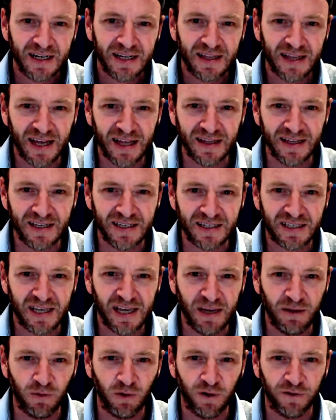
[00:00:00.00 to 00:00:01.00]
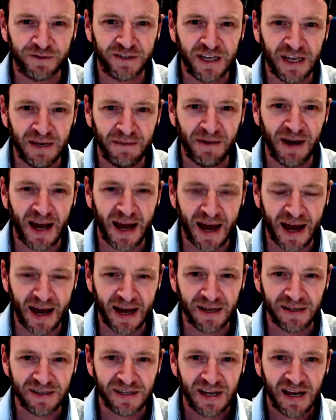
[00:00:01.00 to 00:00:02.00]
that this T-Wolf team
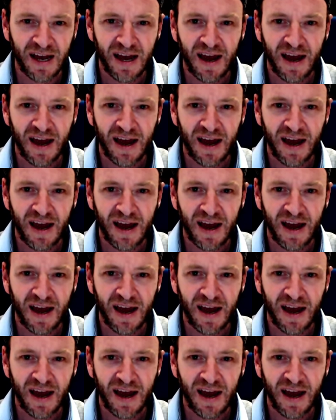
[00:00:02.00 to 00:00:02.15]
has.